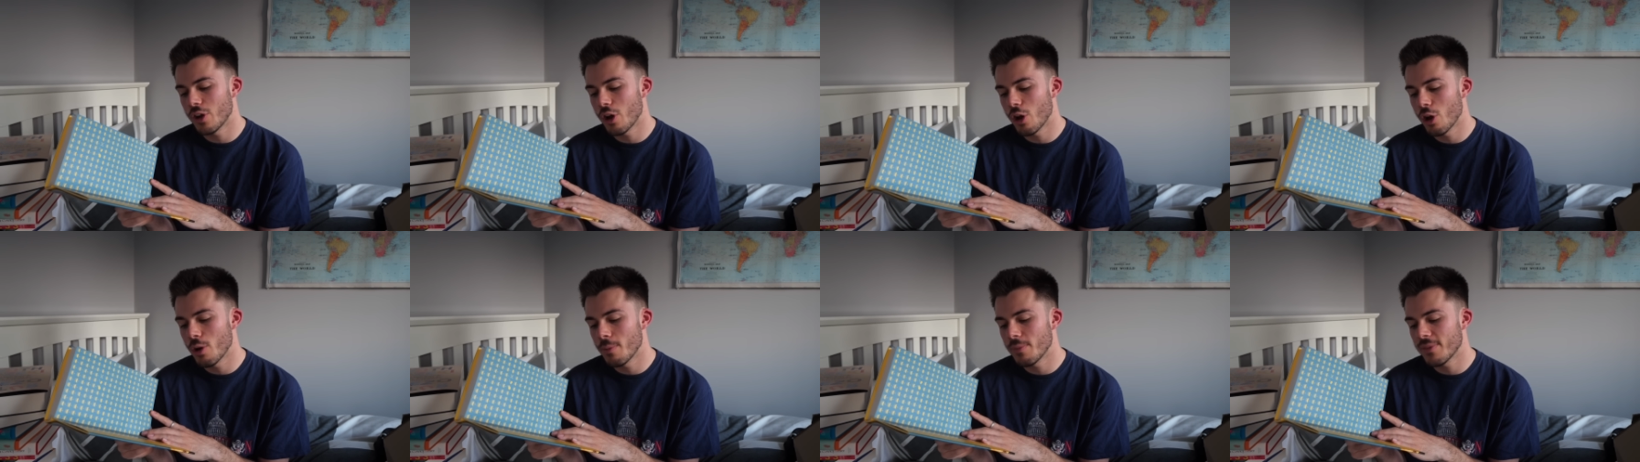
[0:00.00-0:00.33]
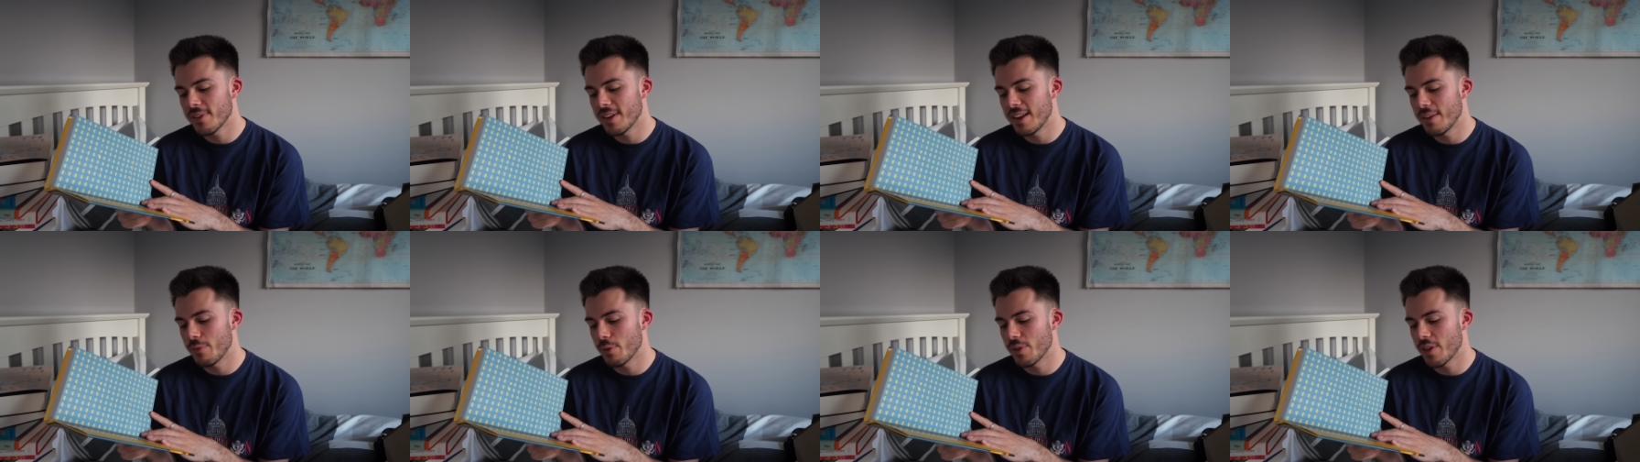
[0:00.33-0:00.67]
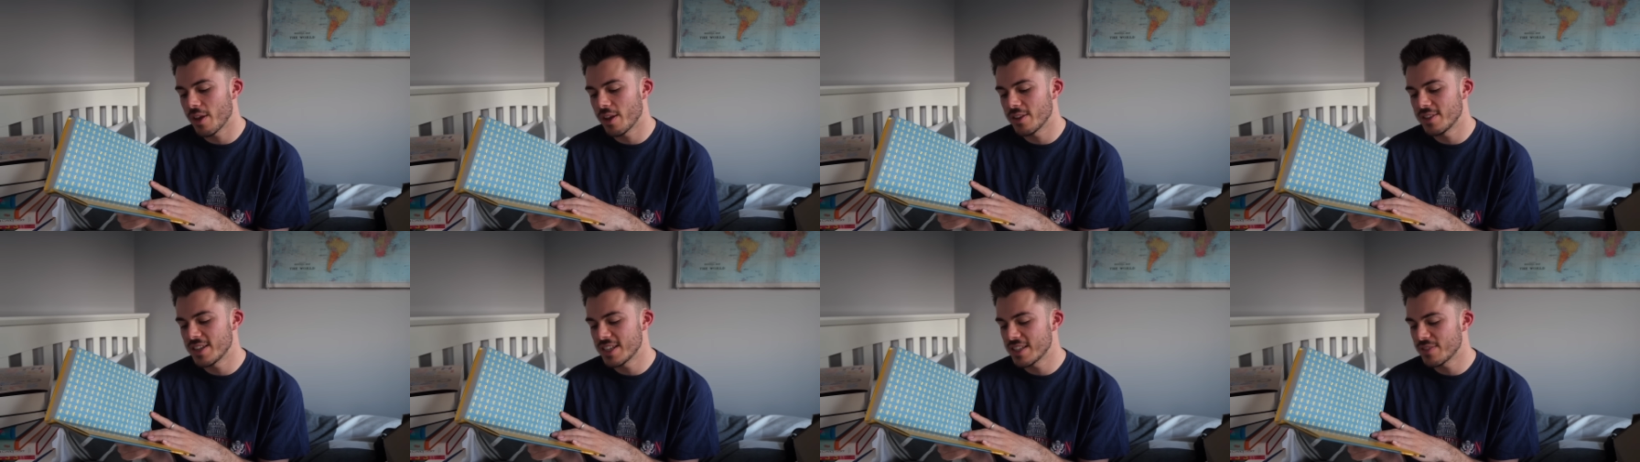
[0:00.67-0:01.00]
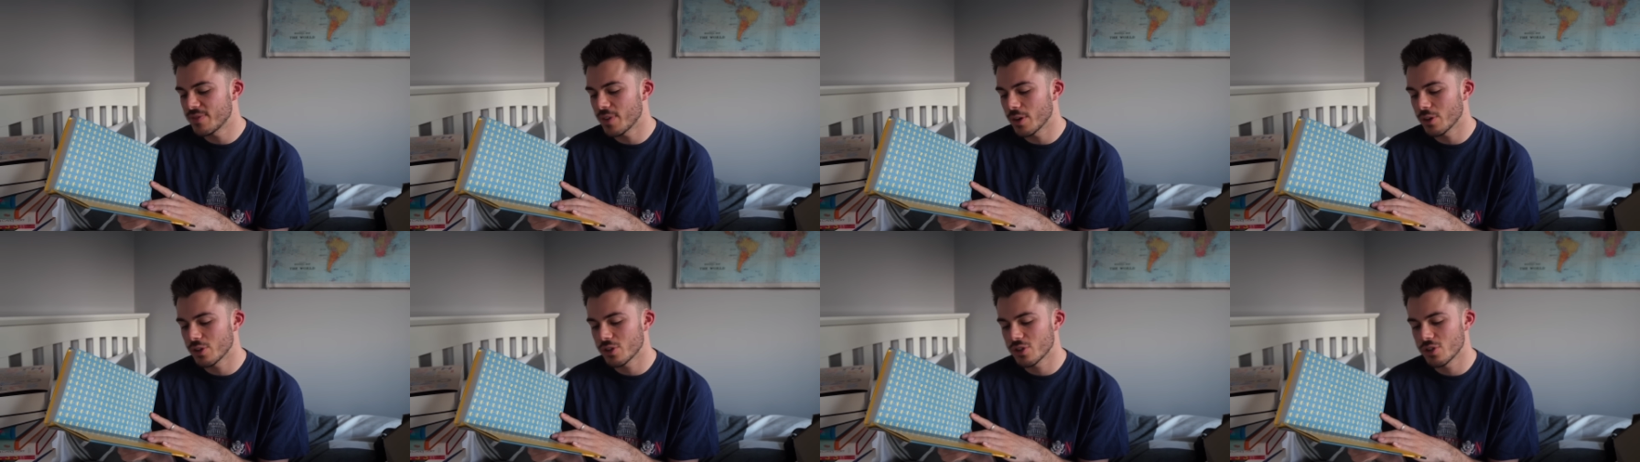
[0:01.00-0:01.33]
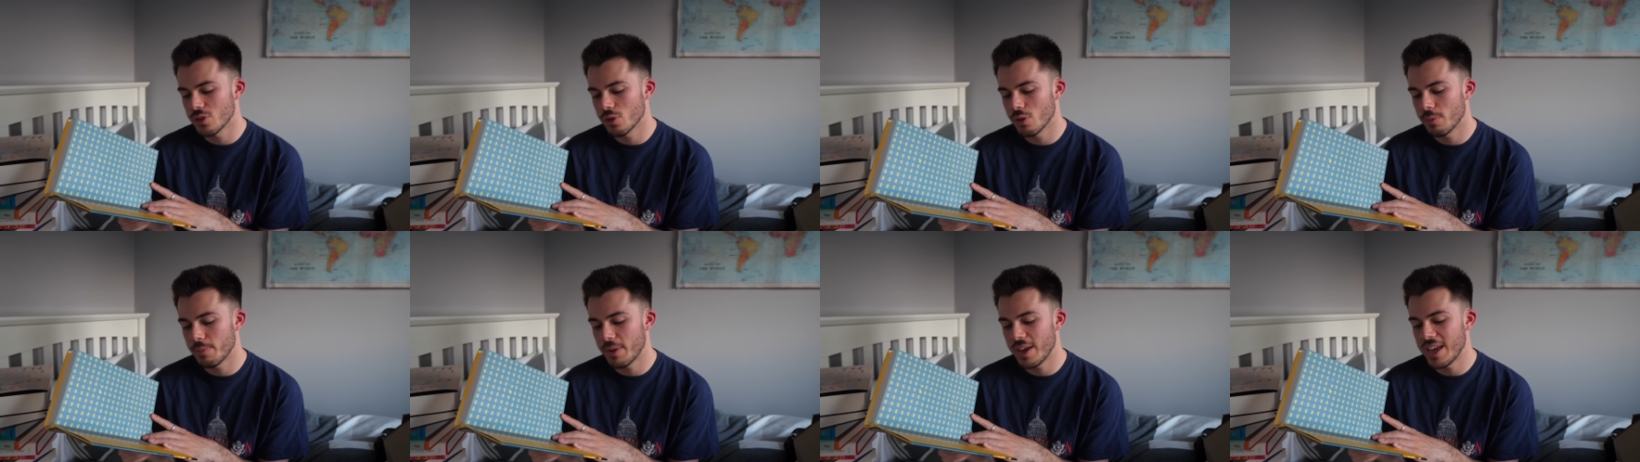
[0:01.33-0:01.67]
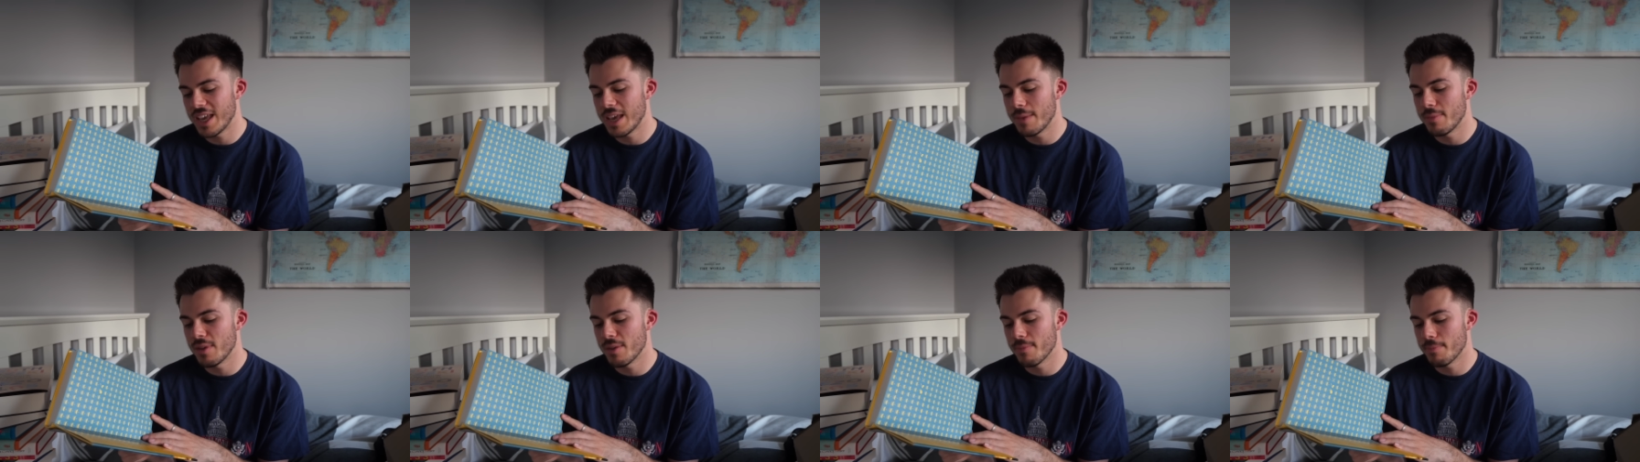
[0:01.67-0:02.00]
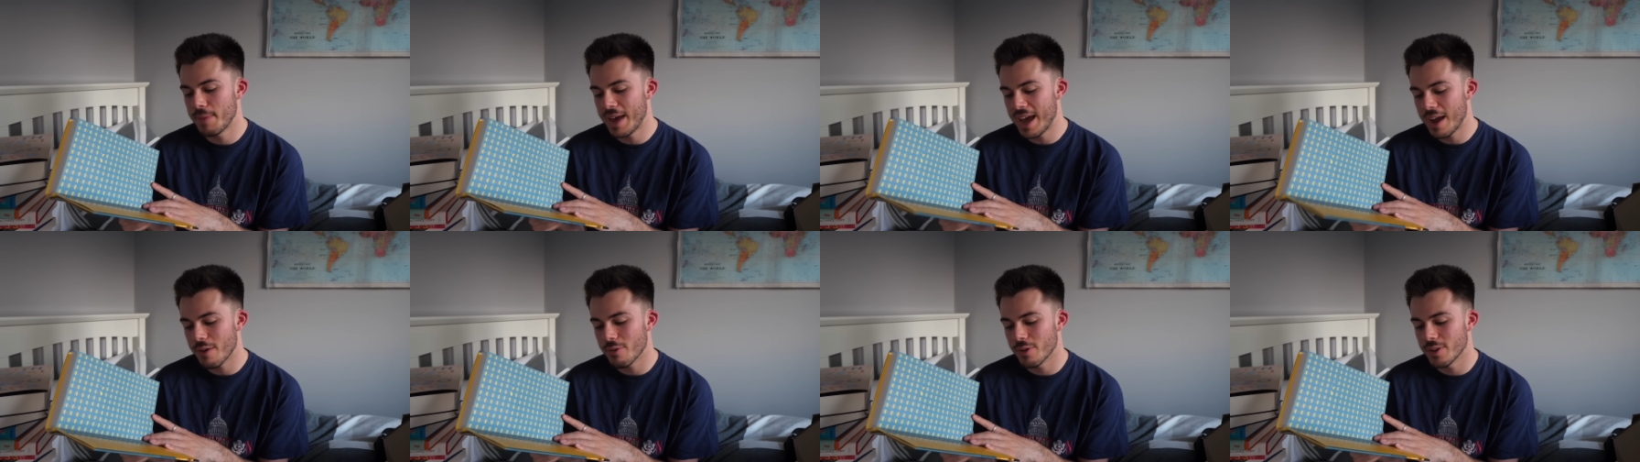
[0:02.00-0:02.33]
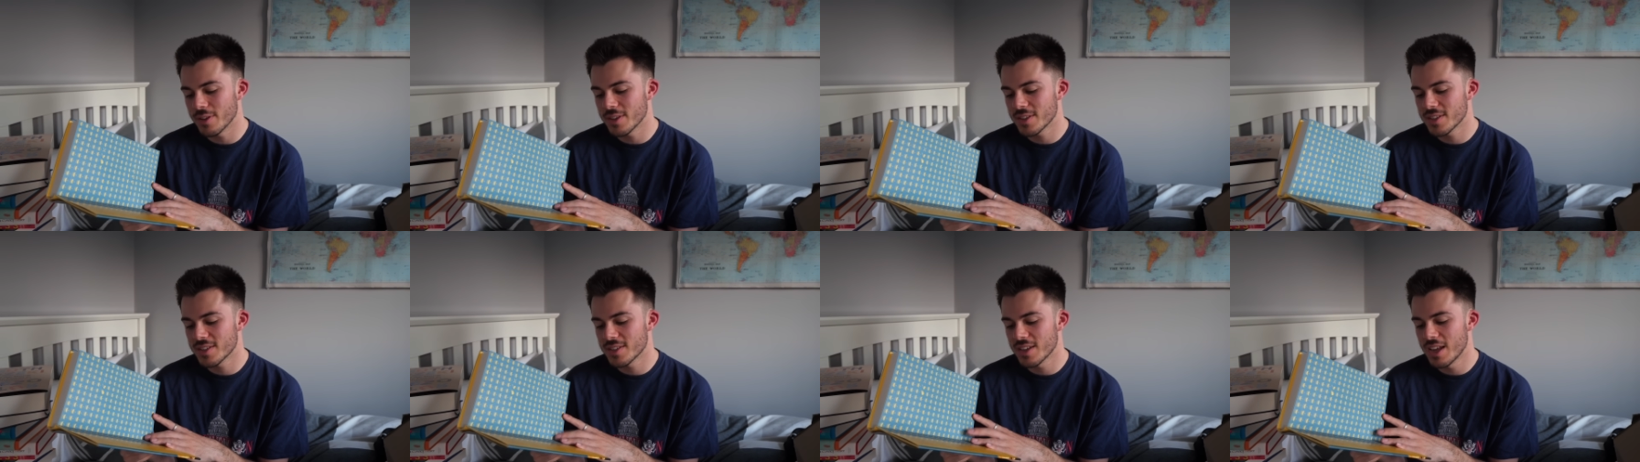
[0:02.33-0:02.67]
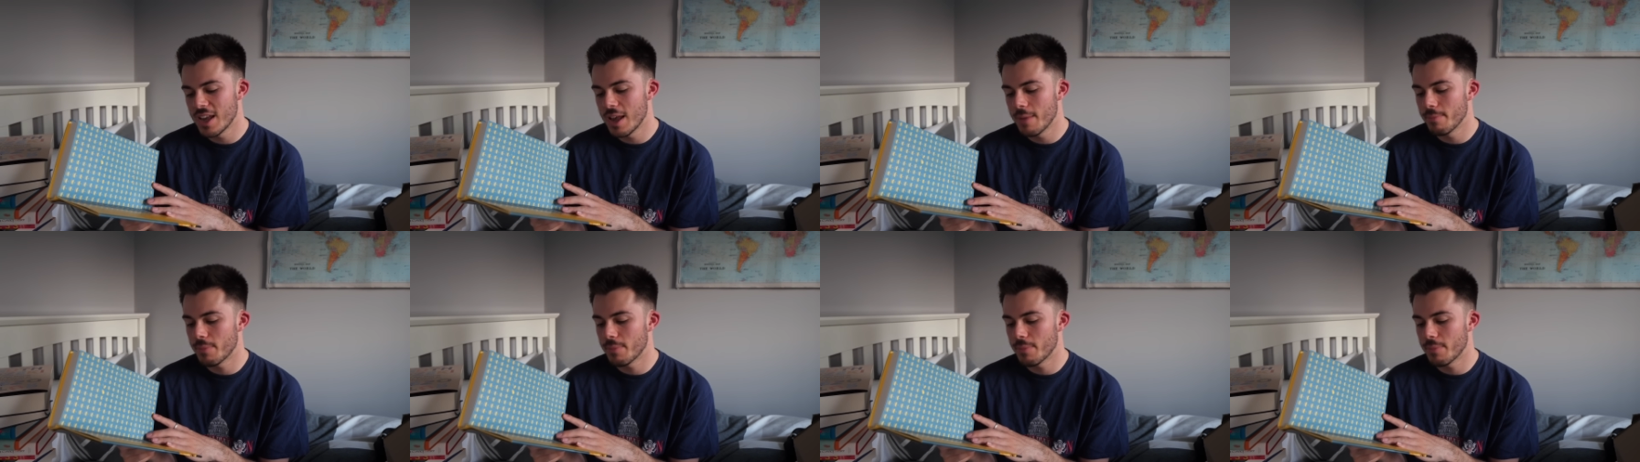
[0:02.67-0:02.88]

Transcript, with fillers: home to live with her dysfunctional Bohemian parents,